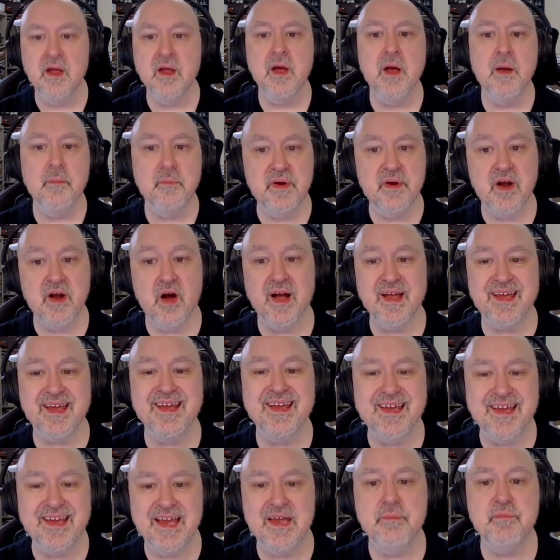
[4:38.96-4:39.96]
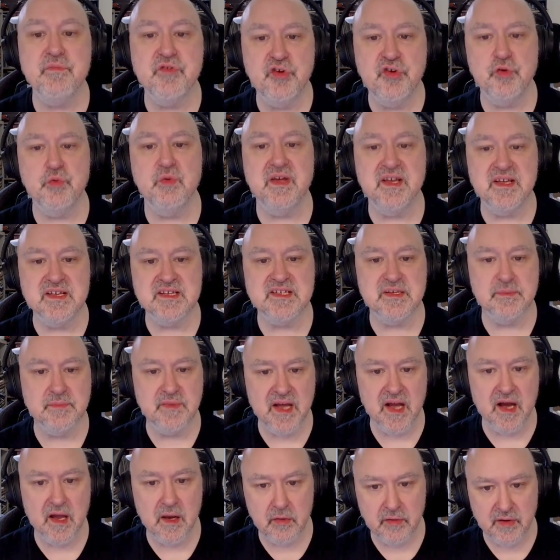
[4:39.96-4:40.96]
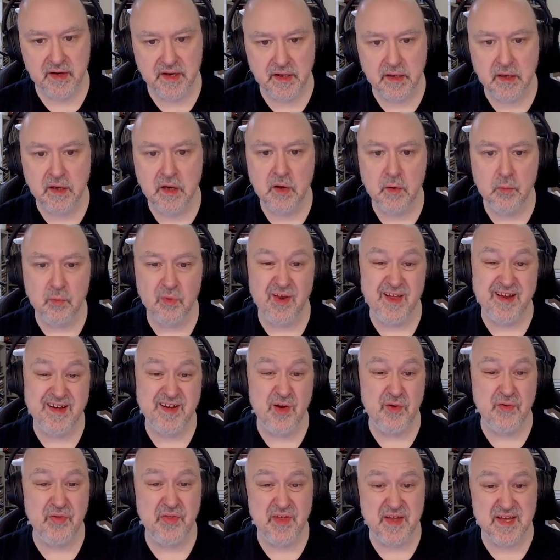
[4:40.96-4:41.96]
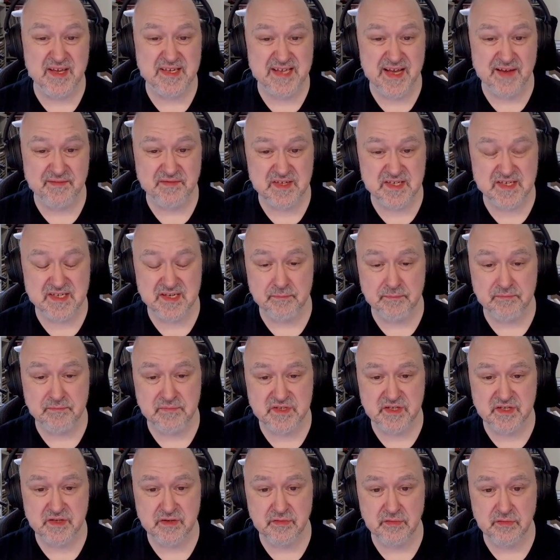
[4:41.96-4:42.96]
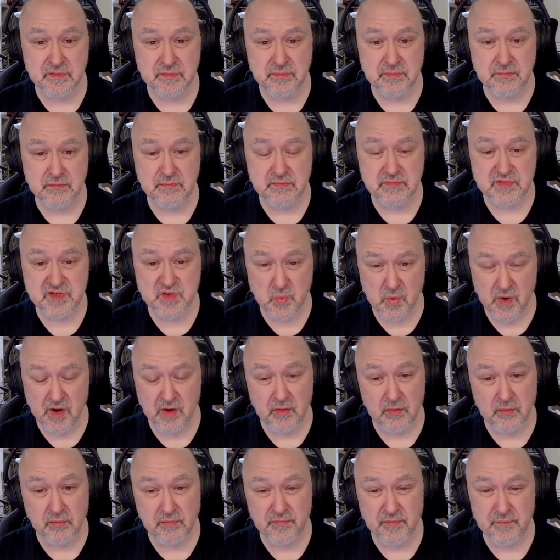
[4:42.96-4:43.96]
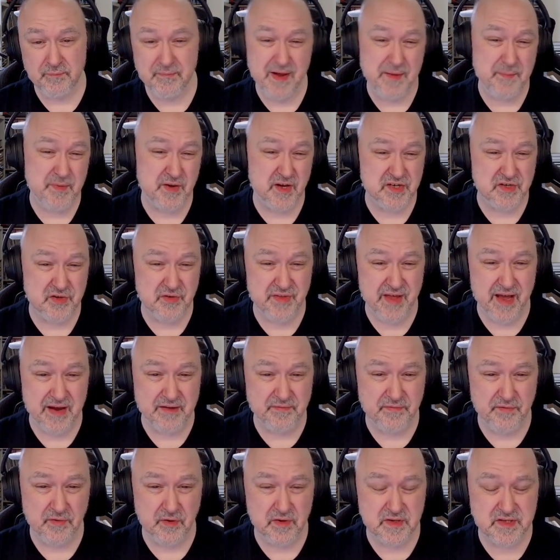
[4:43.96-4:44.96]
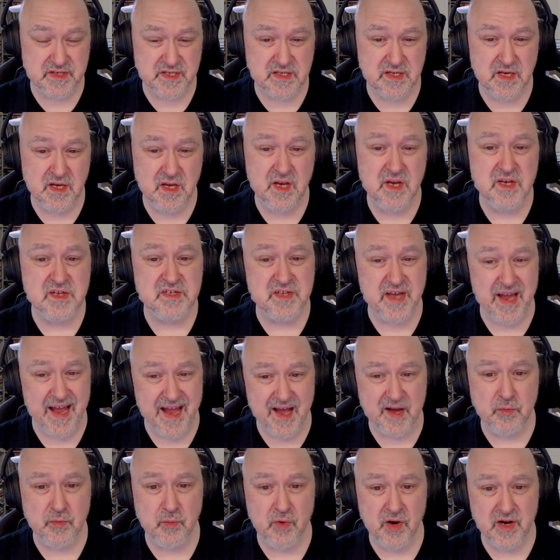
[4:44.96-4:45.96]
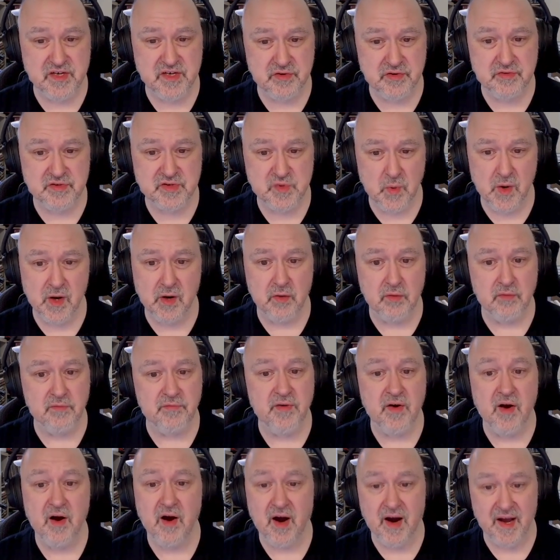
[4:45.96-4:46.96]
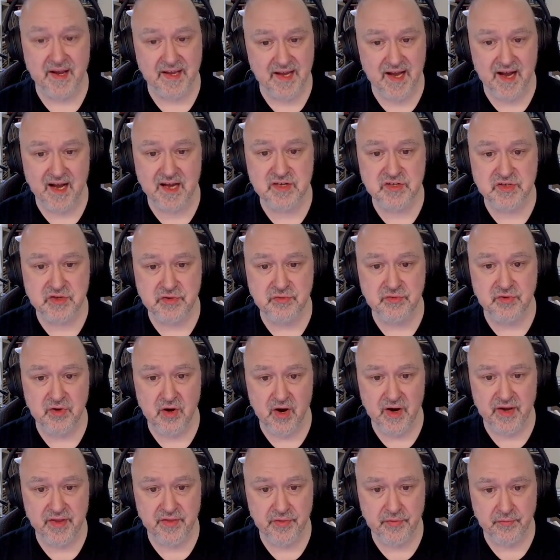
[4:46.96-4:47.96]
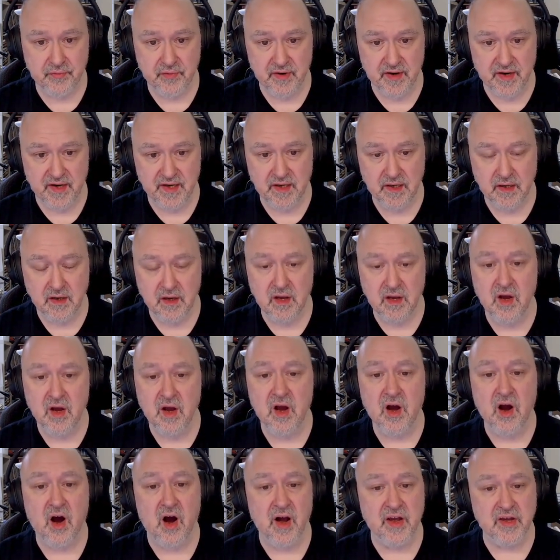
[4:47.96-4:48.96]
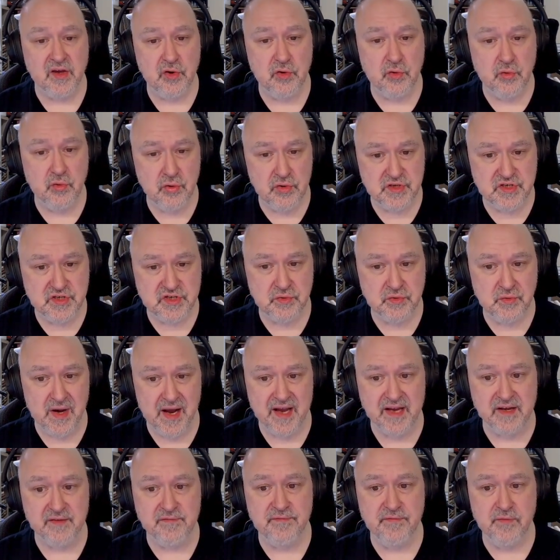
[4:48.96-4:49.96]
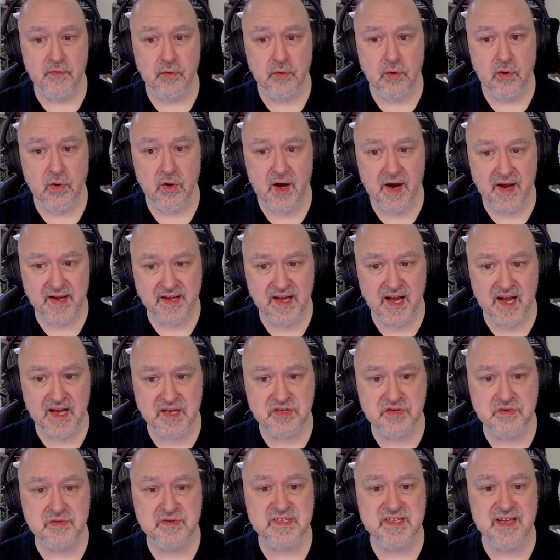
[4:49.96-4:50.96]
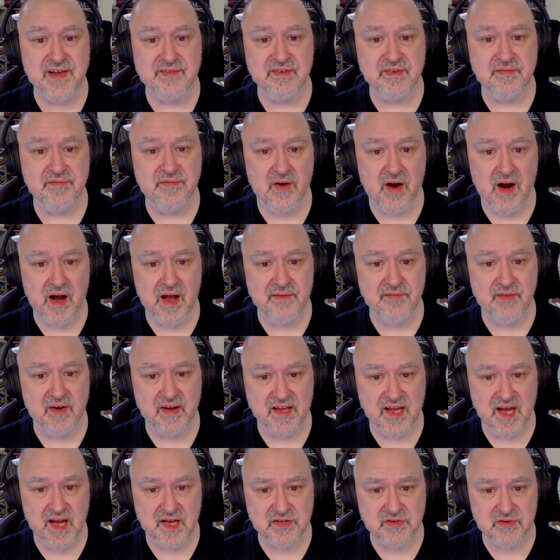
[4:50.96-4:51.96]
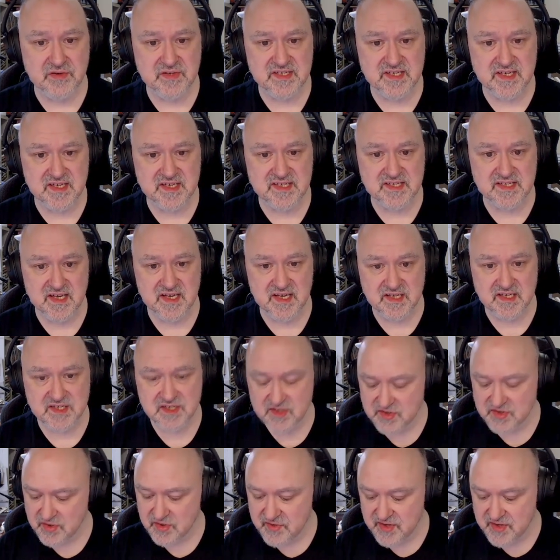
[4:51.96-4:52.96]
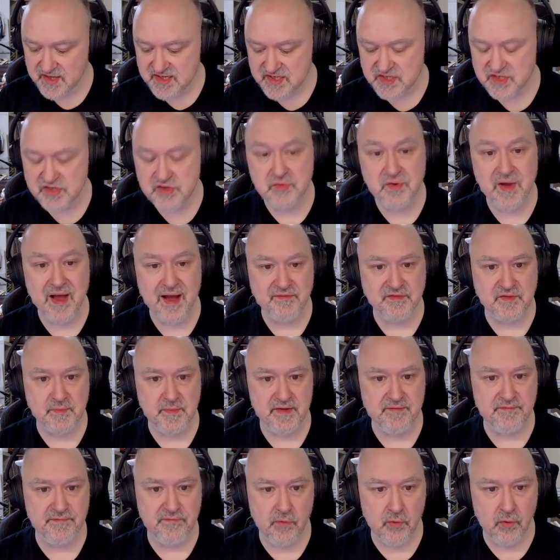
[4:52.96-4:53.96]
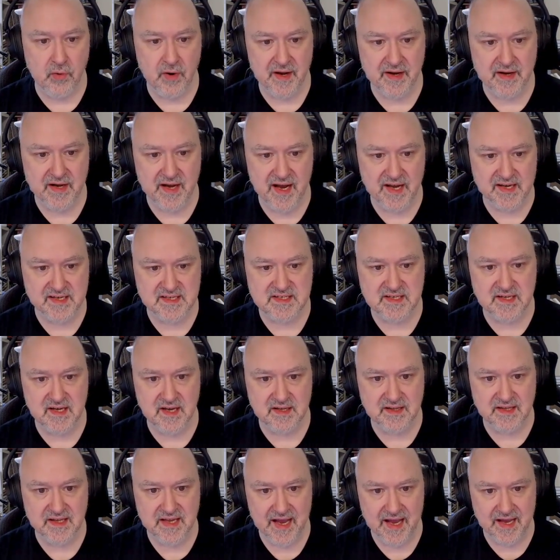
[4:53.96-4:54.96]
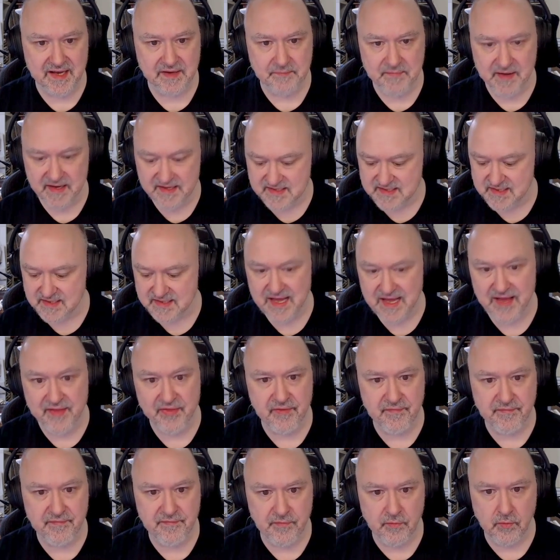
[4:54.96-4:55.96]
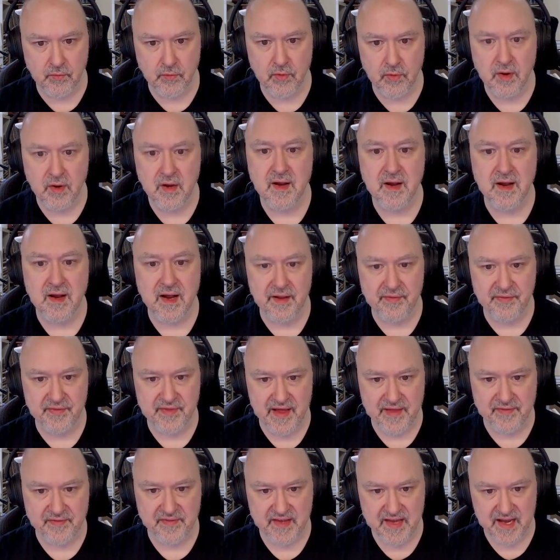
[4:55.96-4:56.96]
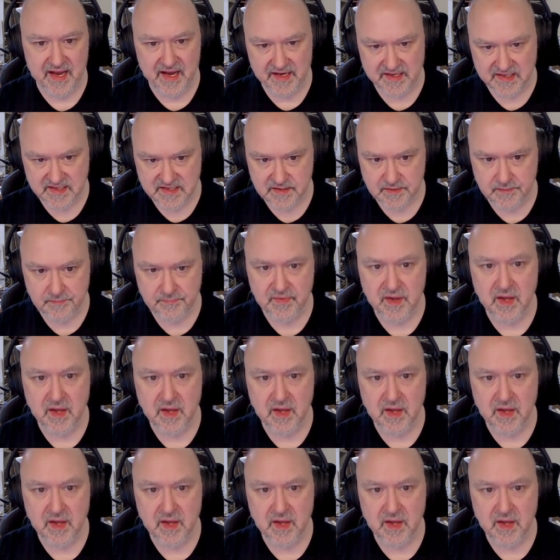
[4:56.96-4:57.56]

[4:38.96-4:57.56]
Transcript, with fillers: But I can keep doing some colouring. Well, I know these have to sum to 12. Maybe I do that first. So how do I do 12? I can't do 9-3. I could do 8 4, I can't do 7 5, I can't do 6 6. So these do have to be 4 and 8, and the 8 makes that the 4 and that the 8.